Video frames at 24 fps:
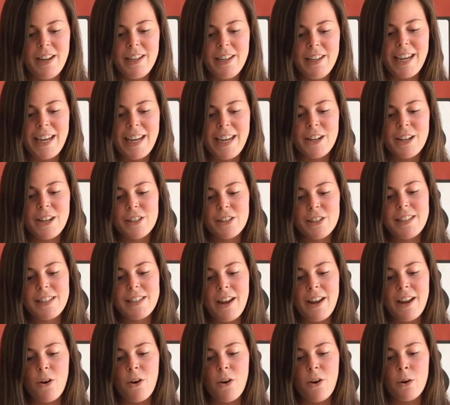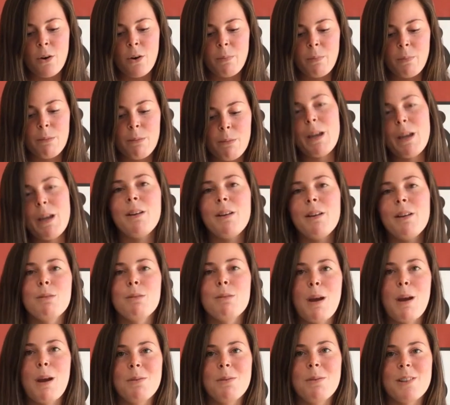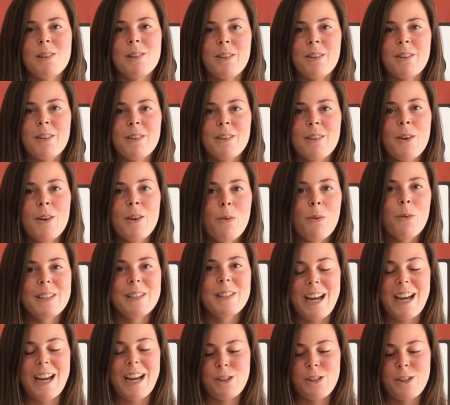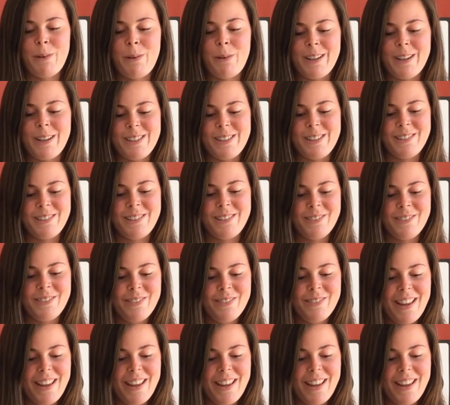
You can't just stay at home and play with your babysitter," who was actually my cousin.